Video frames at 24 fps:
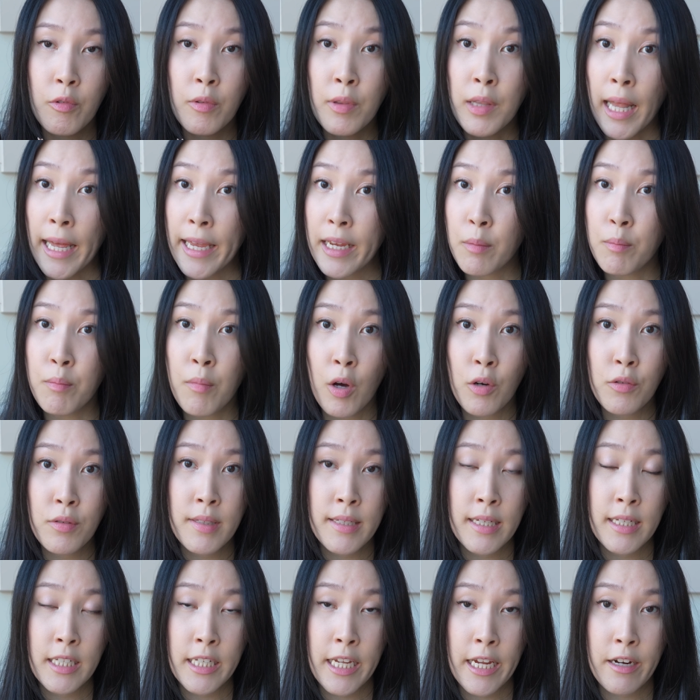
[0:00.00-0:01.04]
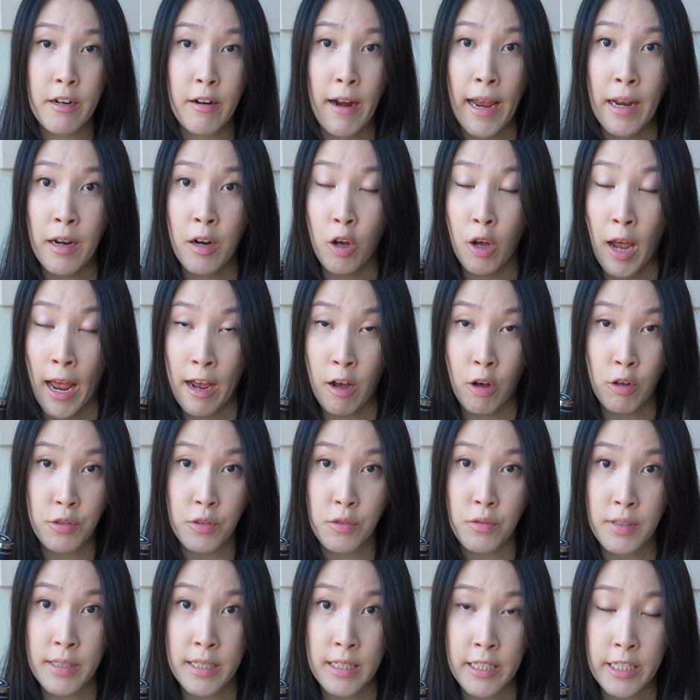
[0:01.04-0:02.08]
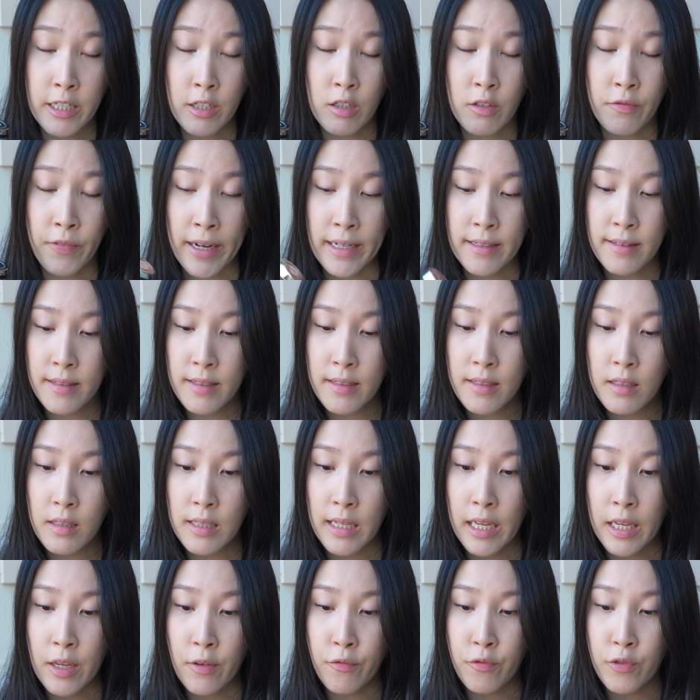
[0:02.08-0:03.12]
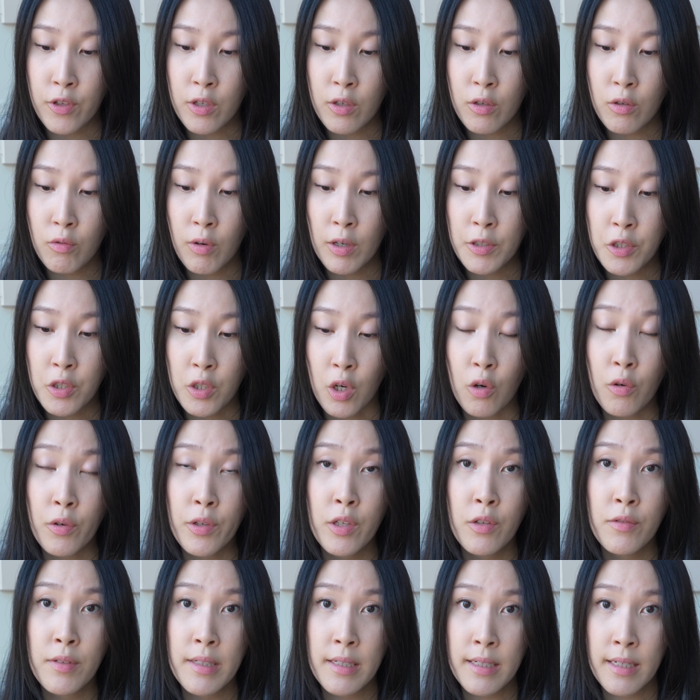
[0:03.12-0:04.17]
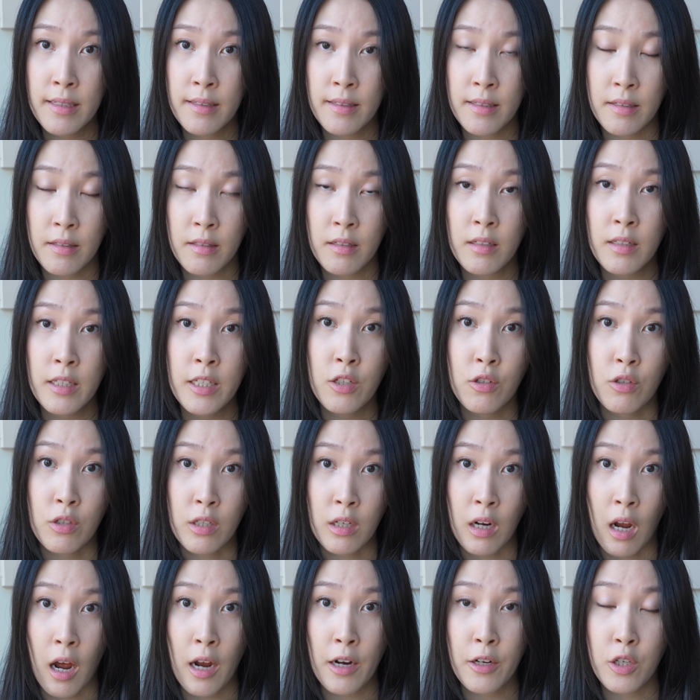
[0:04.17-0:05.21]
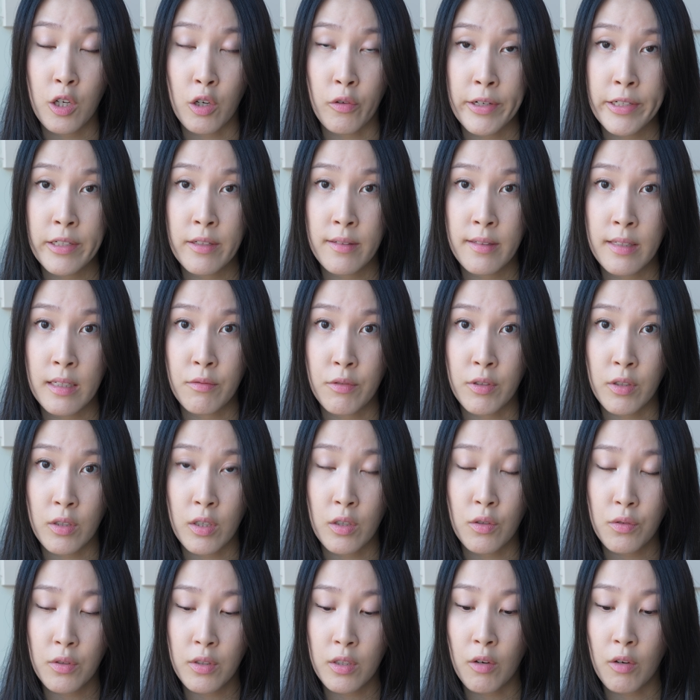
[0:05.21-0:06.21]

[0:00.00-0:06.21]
Like most skincare and also skincare devices, if you don't use it consistently, you're not going to see results.